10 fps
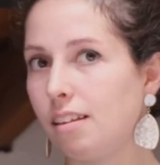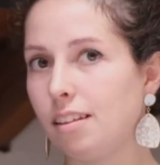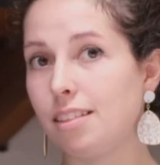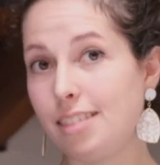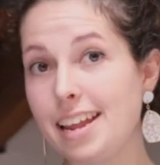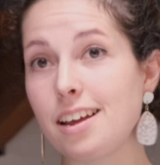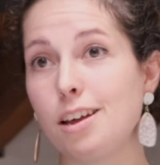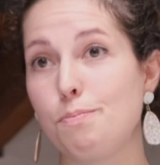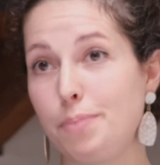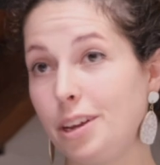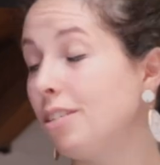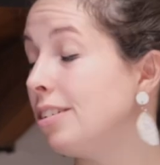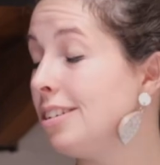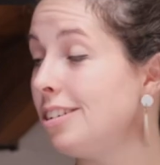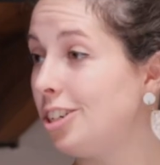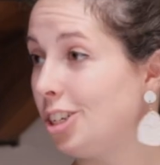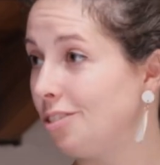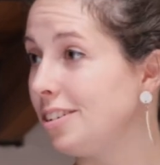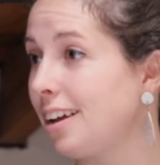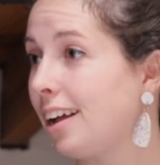Think beyond
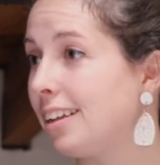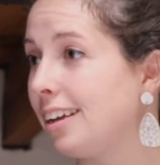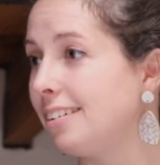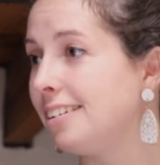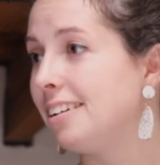just recycling.